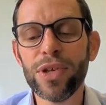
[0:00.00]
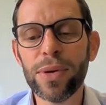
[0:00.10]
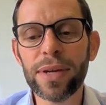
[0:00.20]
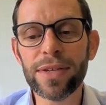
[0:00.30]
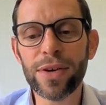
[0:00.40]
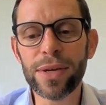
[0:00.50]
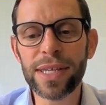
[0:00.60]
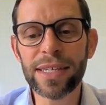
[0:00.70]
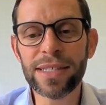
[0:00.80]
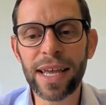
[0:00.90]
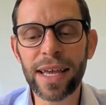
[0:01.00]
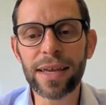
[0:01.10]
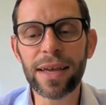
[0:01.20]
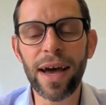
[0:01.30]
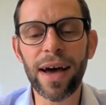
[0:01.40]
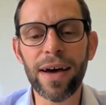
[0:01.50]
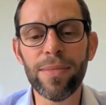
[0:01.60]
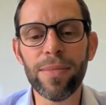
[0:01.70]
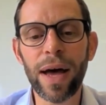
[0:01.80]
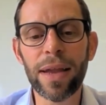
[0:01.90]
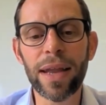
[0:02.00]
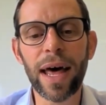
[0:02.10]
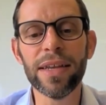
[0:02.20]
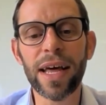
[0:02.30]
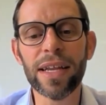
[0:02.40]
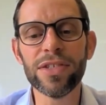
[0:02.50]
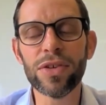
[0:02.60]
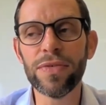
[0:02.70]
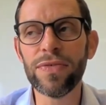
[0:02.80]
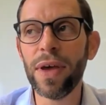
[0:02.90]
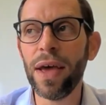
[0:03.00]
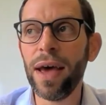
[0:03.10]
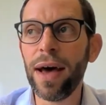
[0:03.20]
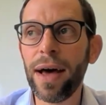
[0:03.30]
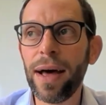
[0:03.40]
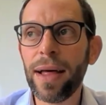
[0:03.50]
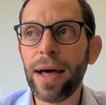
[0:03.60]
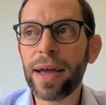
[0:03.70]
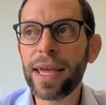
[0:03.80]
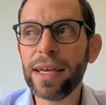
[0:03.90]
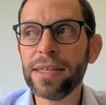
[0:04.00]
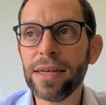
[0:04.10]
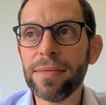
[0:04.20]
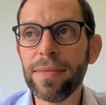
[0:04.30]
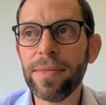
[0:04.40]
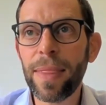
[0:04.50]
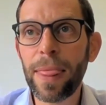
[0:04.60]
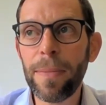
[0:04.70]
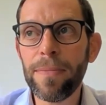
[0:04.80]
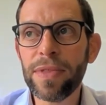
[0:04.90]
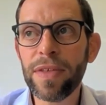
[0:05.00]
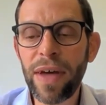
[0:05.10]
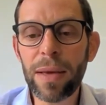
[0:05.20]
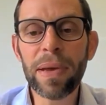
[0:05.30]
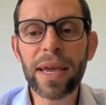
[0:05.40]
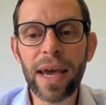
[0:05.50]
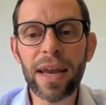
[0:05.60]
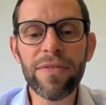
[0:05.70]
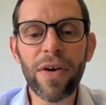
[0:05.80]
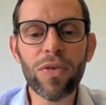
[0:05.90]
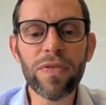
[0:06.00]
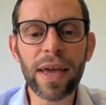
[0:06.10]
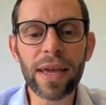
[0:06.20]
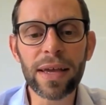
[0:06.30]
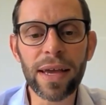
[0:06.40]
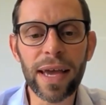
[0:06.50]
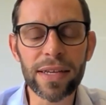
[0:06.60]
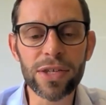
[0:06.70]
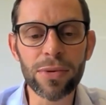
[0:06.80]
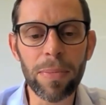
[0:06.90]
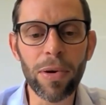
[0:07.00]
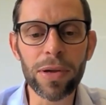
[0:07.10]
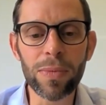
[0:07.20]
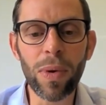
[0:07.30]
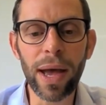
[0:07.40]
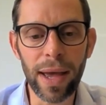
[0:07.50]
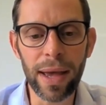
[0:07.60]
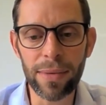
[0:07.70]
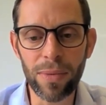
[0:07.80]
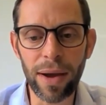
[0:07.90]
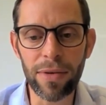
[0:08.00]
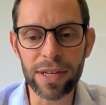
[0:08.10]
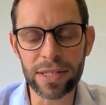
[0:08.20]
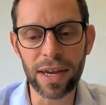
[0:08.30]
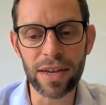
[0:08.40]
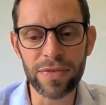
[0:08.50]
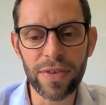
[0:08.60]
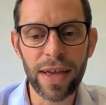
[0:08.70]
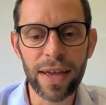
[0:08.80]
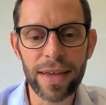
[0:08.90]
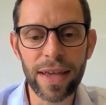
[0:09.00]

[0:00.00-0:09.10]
doing testing and sort of, I guess, developing it and evolving it to a point where it's kind of